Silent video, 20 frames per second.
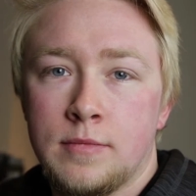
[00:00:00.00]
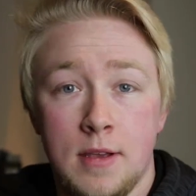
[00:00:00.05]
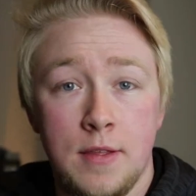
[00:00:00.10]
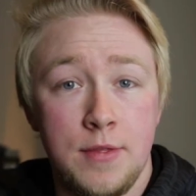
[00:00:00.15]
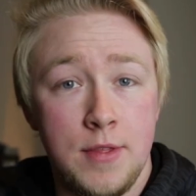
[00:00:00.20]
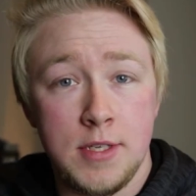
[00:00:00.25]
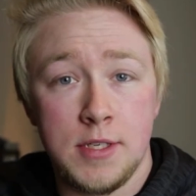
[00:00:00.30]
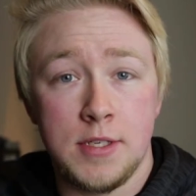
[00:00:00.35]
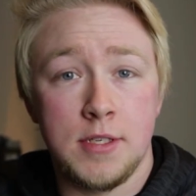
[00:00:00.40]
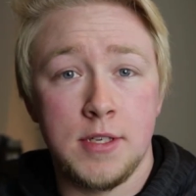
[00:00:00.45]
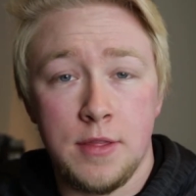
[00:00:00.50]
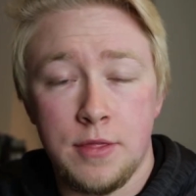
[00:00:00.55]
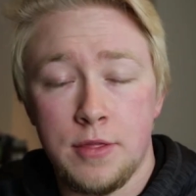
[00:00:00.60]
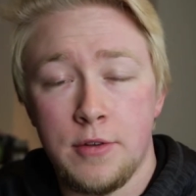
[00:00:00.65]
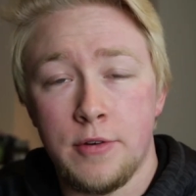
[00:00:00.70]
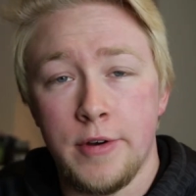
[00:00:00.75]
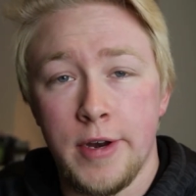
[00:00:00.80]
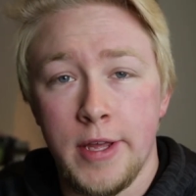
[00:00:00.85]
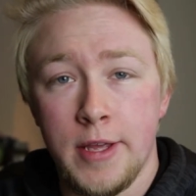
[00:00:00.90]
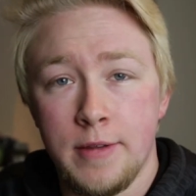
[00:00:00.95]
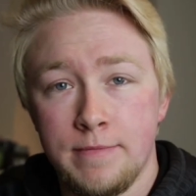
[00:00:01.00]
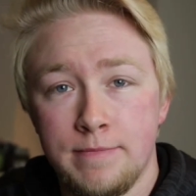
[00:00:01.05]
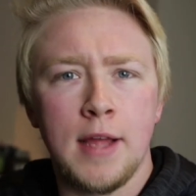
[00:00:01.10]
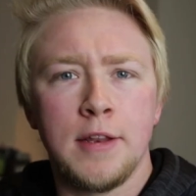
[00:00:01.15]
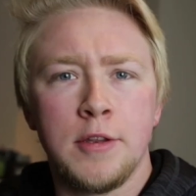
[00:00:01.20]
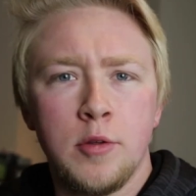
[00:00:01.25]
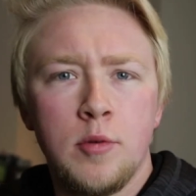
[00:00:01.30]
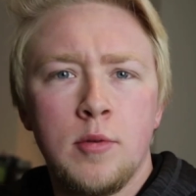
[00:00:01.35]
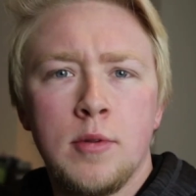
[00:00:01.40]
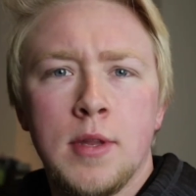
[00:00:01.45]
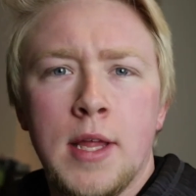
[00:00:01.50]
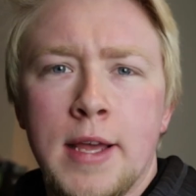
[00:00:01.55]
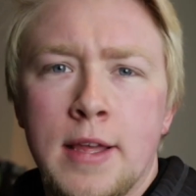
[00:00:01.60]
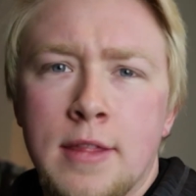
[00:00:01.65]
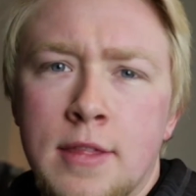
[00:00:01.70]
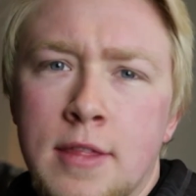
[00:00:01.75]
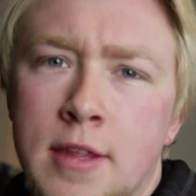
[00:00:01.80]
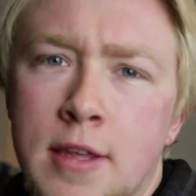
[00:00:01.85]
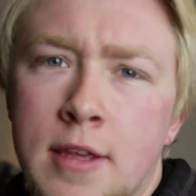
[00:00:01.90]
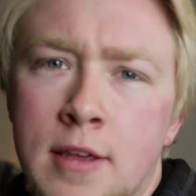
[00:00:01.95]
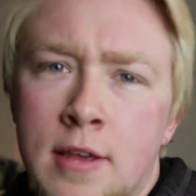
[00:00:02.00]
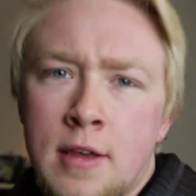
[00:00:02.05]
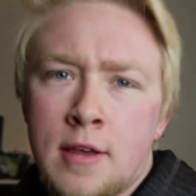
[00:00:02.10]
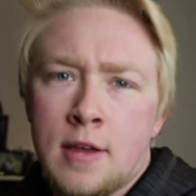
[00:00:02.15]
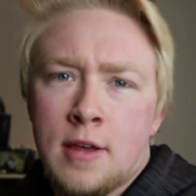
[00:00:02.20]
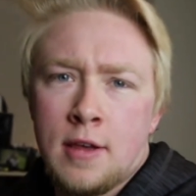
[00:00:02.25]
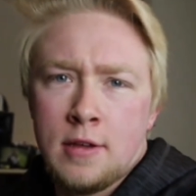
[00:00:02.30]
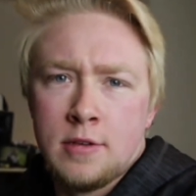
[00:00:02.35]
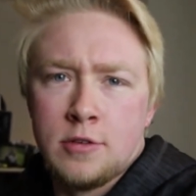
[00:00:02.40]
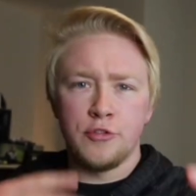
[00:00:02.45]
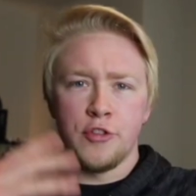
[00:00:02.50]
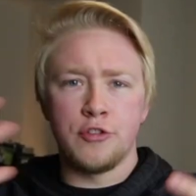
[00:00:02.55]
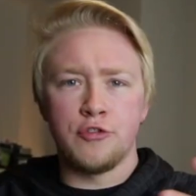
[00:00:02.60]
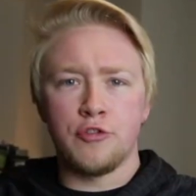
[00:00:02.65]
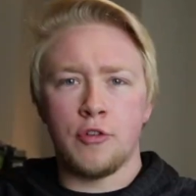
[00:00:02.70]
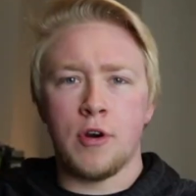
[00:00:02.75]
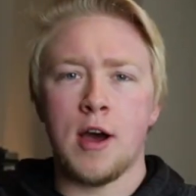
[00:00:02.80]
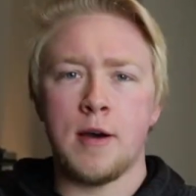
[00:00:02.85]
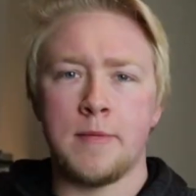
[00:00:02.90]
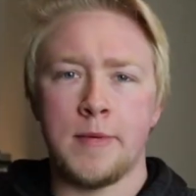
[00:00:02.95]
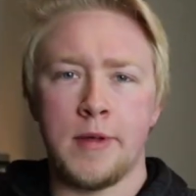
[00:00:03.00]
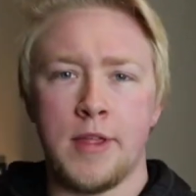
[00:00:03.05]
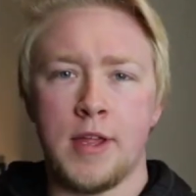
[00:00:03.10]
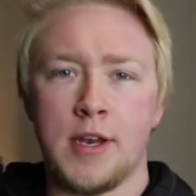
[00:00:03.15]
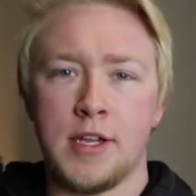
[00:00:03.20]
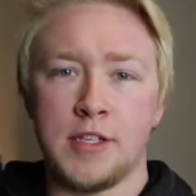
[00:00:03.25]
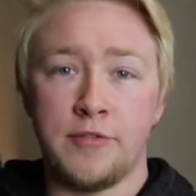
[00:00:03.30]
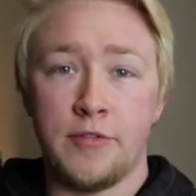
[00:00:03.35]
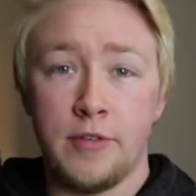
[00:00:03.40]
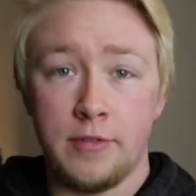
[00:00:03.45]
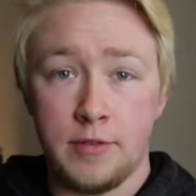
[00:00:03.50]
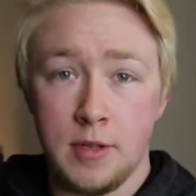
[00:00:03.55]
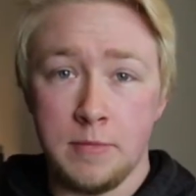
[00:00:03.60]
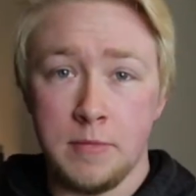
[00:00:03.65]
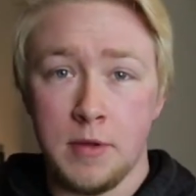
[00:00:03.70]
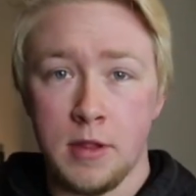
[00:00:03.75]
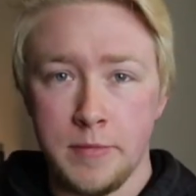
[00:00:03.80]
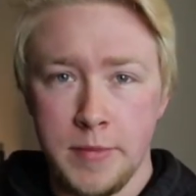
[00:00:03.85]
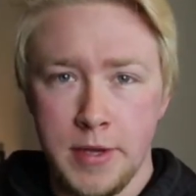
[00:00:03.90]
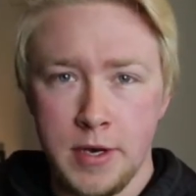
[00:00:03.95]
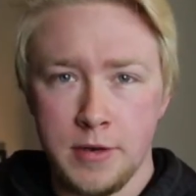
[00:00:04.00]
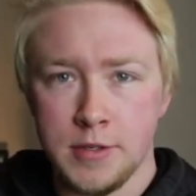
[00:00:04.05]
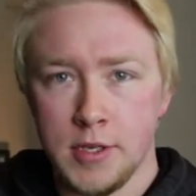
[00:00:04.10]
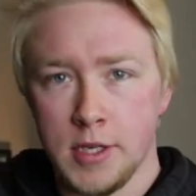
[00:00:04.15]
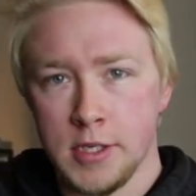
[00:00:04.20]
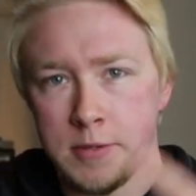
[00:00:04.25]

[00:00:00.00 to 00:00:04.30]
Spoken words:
and this is at 30. I do like the the drama that is 15 millimeters,